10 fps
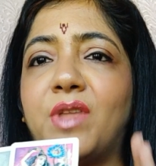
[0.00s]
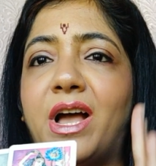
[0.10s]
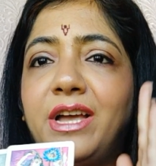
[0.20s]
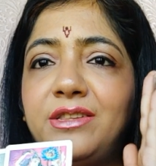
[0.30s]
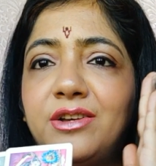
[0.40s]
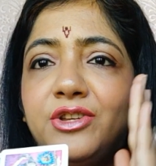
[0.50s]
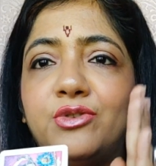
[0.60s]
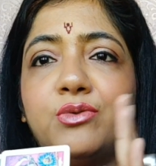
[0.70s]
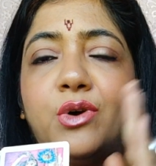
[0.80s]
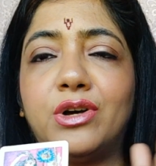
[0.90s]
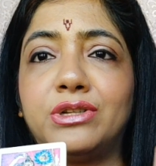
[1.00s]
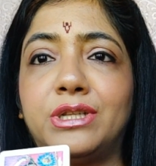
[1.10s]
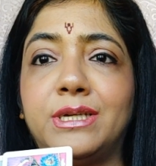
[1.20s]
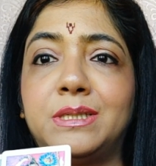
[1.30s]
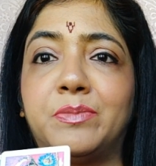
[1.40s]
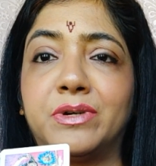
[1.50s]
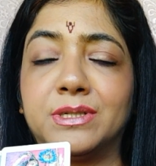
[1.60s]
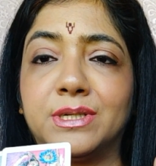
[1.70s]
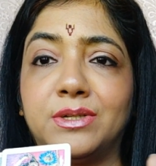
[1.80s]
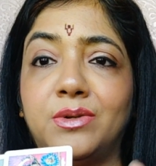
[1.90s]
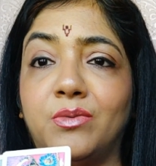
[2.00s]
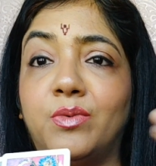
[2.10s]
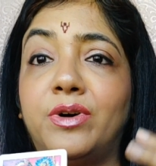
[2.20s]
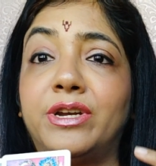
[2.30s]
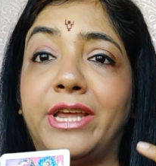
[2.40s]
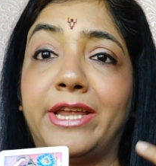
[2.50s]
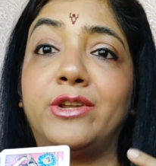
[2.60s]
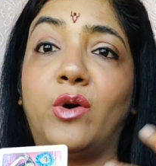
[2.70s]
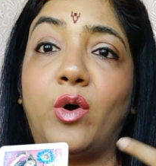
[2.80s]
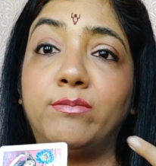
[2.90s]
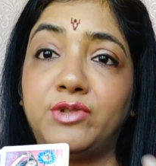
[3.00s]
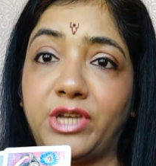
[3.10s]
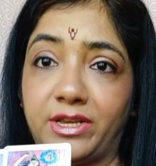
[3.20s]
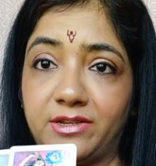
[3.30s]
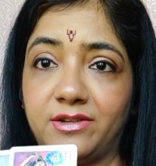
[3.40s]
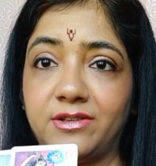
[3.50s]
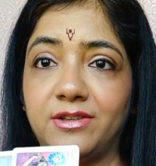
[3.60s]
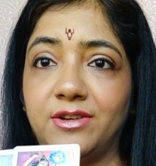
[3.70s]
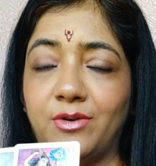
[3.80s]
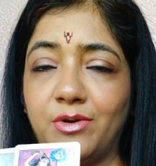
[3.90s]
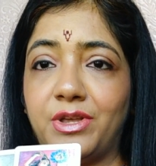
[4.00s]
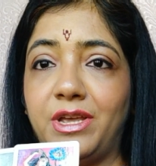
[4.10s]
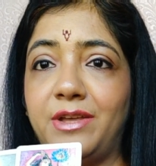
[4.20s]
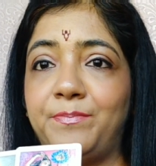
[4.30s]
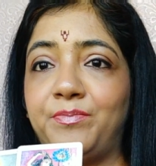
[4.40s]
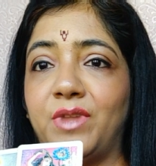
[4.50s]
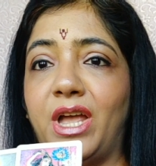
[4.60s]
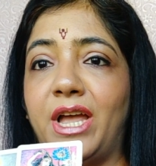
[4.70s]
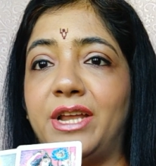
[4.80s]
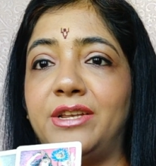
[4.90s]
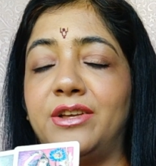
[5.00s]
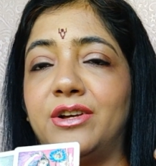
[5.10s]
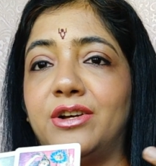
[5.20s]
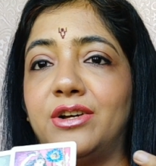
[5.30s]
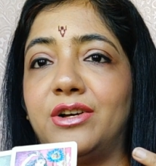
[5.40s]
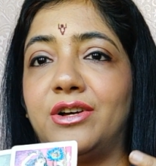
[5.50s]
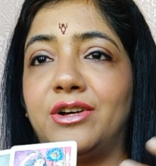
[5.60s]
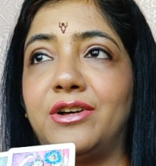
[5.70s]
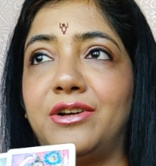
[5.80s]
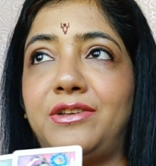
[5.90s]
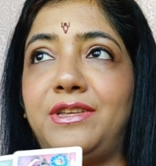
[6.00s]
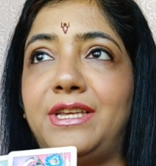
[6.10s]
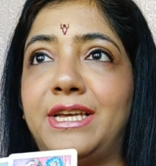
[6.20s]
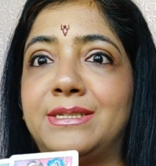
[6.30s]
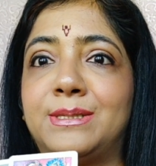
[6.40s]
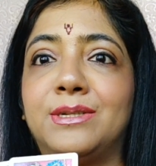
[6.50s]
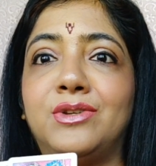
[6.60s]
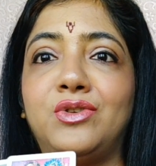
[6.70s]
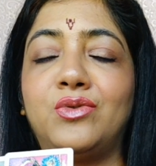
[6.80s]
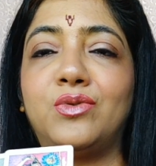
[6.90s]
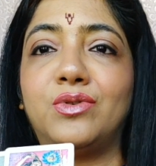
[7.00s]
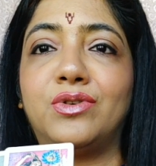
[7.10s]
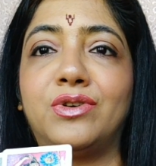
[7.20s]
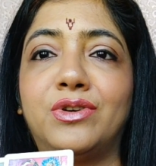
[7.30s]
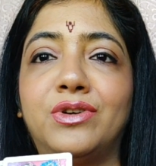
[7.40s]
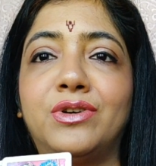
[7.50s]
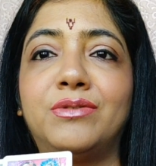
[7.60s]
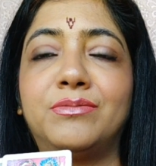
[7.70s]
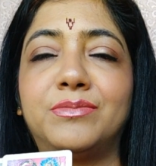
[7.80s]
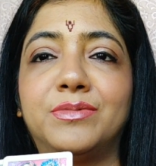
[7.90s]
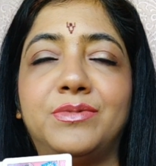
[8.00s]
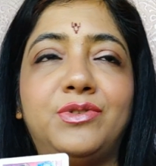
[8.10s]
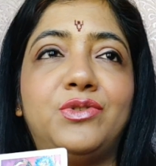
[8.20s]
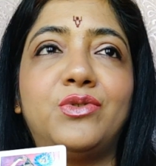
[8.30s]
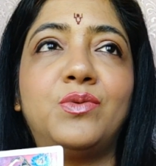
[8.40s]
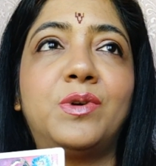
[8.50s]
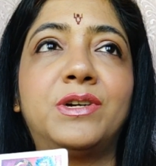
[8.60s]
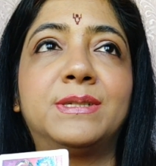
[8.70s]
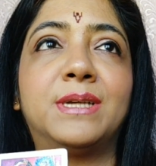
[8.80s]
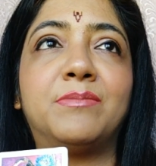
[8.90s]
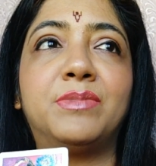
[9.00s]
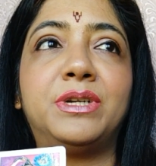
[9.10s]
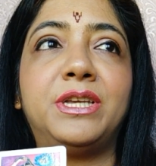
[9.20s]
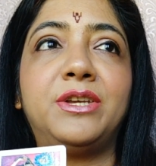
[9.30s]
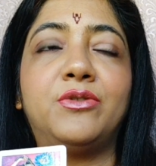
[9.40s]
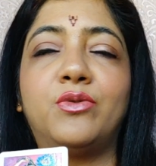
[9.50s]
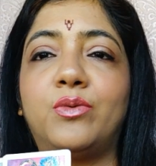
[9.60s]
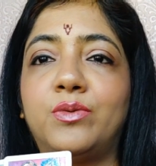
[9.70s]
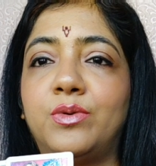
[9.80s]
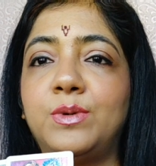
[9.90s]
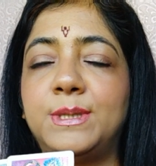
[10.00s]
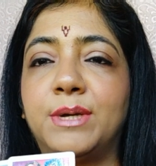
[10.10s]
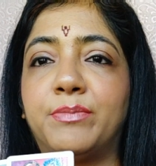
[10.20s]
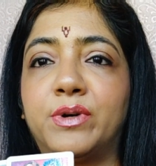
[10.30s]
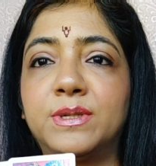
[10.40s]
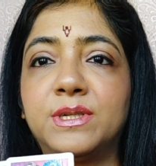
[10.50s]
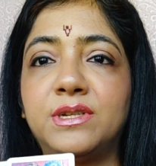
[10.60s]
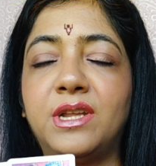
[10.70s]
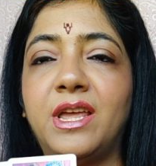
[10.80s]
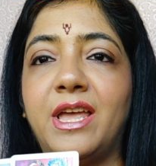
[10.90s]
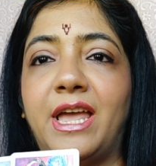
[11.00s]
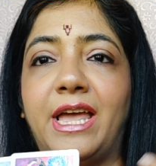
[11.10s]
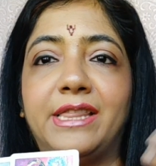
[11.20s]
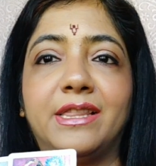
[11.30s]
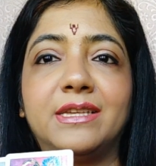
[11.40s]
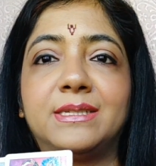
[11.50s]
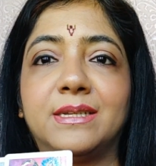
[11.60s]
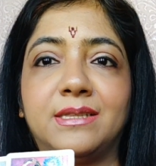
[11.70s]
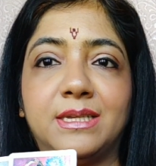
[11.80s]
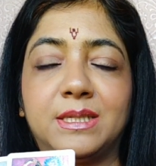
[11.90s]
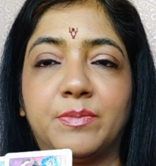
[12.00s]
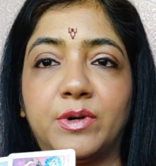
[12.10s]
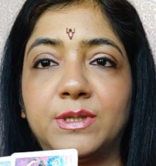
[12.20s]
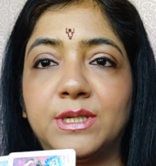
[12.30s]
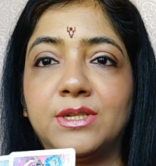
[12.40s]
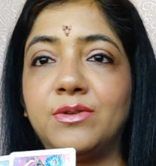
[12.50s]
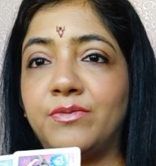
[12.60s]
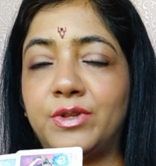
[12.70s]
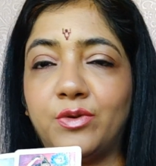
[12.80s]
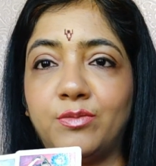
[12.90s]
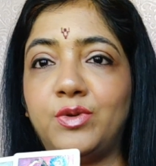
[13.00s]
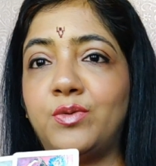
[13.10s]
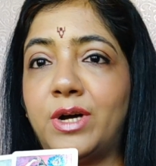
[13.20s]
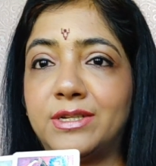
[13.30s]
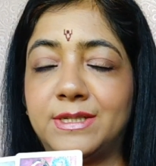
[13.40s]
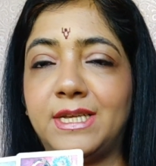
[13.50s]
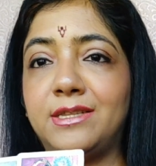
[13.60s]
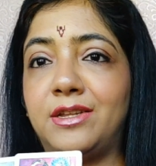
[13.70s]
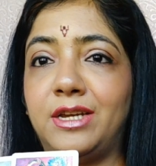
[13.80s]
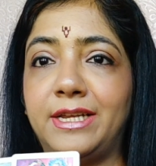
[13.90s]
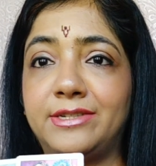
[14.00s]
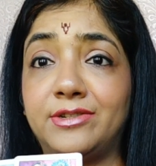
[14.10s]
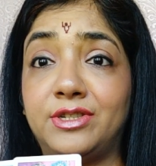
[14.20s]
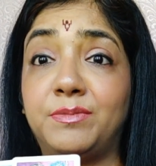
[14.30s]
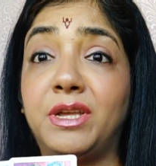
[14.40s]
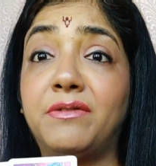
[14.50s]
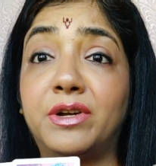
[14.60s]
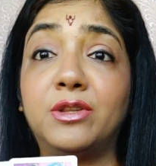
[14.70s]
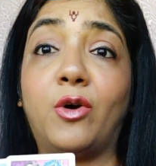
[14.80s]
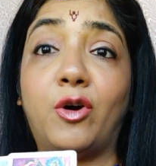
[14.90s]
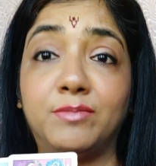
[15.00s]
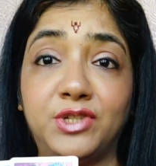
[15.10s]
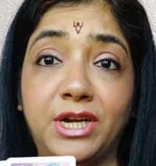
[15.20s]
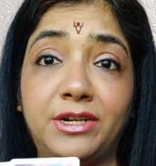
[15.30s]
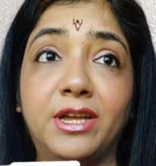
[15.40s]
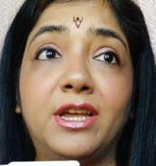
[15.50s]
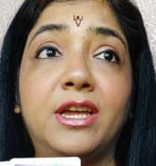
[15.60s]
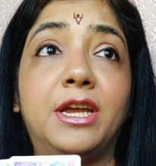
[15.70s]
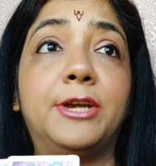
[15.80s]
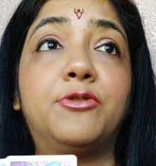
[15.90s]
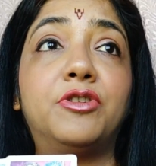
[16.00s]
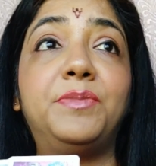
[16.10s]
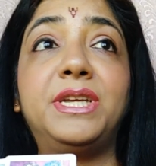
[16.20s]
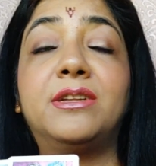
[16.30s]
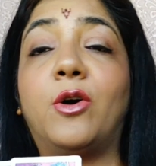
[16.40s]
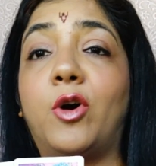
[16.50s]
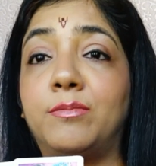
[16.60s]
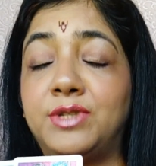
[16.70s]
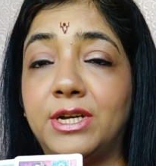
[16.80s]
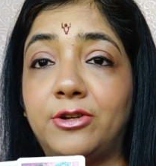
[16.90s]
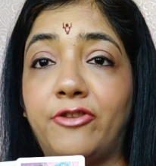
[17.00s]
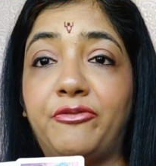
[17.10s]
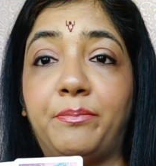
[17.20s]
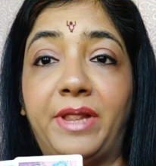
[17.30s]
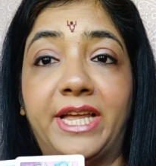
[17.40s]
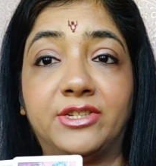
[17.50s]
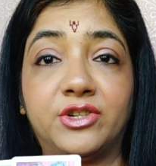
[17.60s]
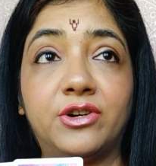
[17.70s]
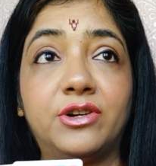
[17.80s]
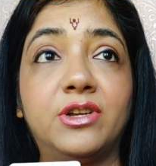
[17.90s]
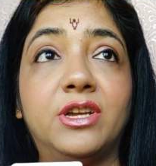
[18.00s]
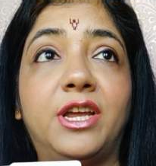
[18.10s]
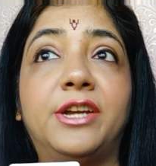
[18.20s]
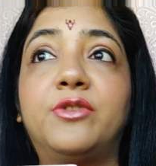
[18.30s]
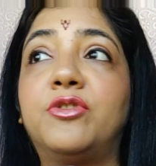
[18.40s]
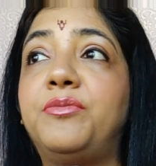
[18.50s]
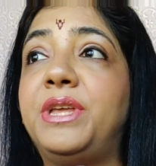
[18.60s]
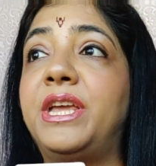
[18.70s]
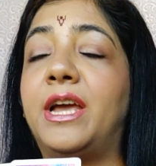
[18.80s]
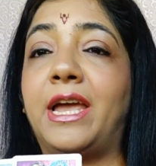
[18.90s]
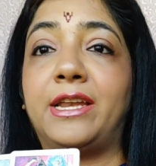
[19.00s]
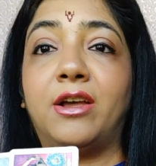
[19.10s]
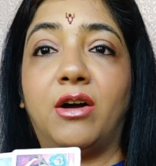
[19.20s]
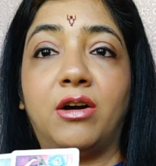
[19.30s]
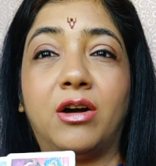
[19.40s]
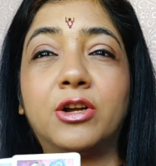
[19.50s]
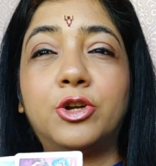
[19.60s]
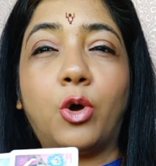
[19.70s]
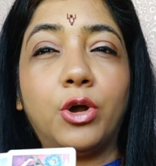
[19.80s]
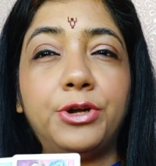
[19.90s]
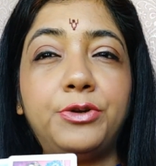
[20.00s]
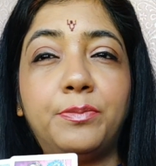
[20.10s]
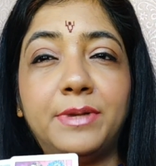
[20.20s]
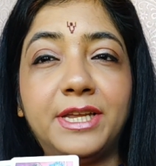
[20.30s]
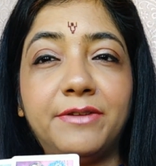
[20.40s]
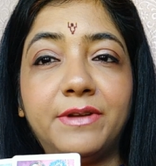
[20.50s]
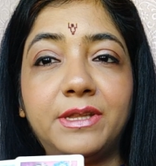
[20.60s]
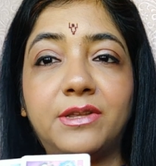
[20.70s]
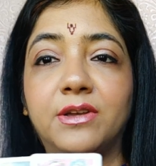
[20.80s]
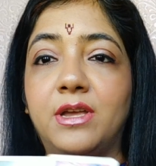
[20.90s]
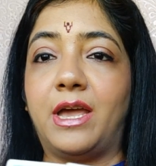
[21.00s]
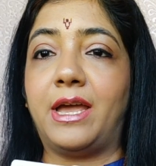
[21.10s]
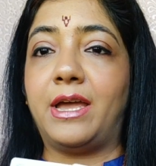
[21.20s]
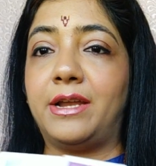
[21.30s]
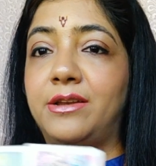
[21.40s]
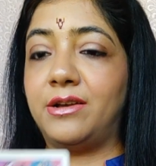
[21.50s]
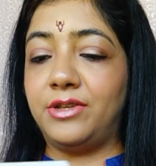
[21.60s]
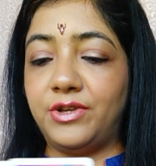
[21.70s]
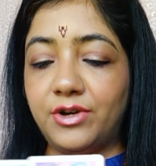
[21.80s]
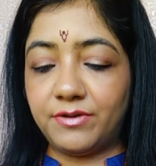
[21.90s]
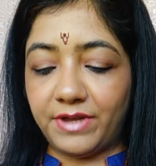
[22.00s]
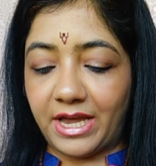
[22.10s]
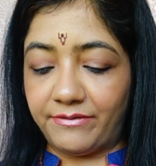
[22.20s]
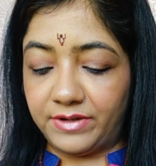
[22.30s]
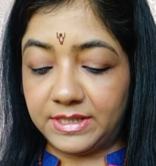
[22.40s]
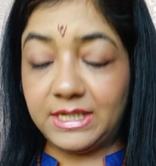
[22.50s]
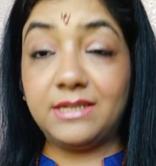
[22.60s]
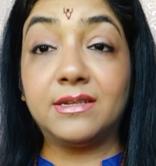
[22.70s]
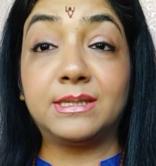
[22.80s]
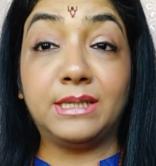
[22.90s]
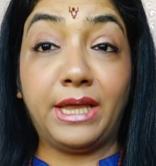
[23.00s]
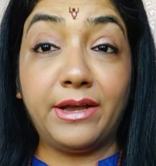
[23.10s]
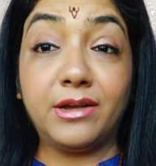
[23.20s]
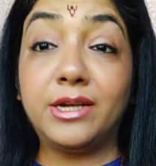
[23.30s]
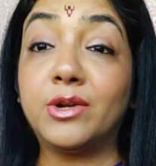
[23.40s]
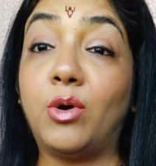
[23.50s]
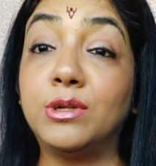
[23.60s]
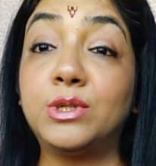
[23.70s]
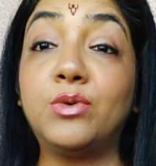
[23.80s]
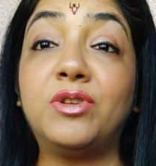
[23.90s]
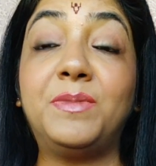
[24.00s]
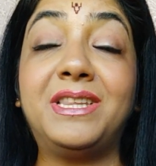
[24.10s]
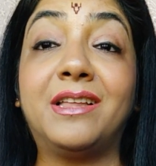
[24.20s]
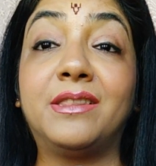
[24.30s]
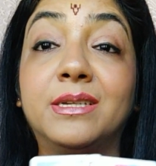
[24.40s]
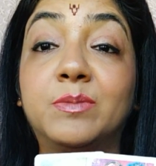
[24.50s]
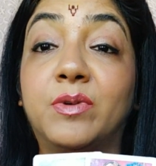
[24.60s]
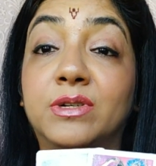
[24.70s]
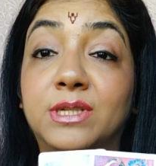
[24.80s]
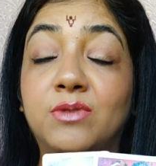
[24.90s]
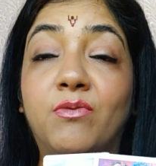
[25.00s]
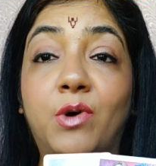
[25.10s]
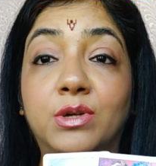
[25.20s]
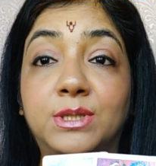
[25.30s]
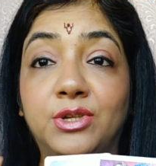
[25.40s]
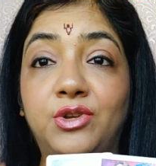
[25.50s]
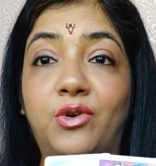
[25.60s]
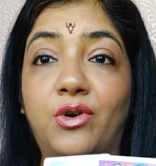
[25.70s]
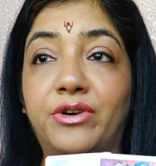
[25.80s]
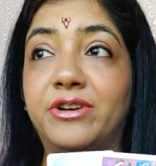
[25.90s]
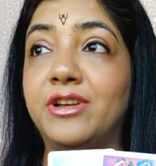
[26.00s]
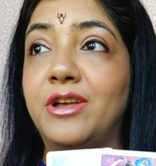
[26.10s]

Either you or this person were an object. Okay, and yes, you were somebody who is a person, and this person with whom you are seeing the relationship, they were the object. It could be the object of pleasure, it could be a toy to play with, and here we see the snake. It also could be that this person was your